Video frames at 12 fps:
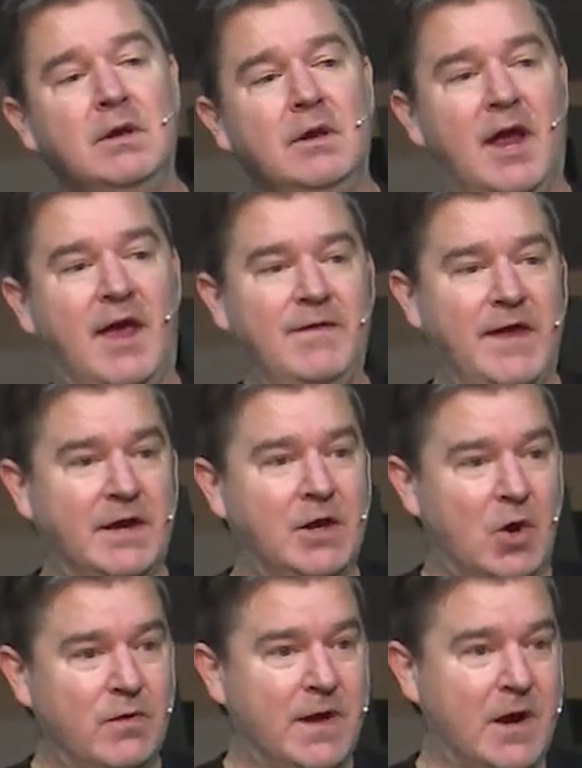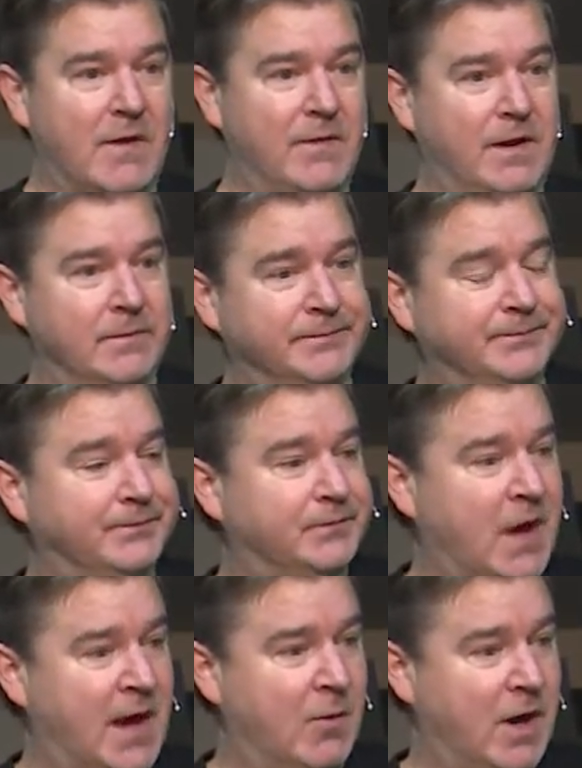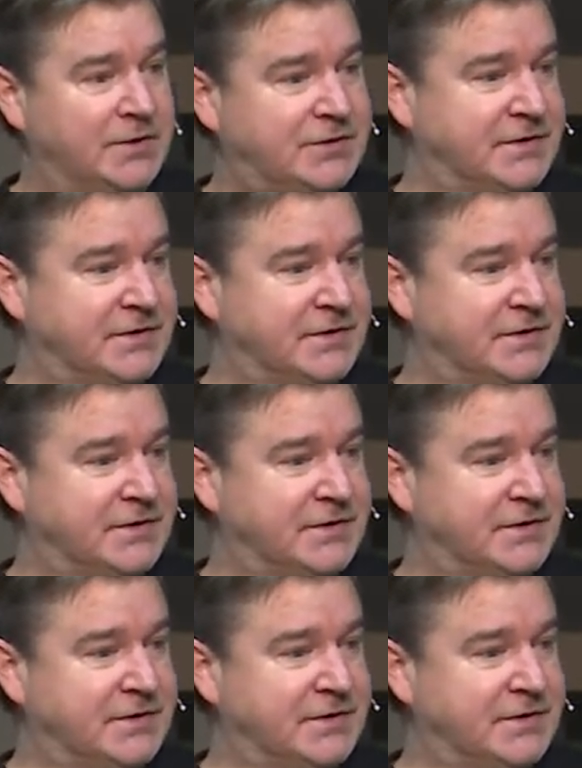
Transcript: and they go there, and then I watched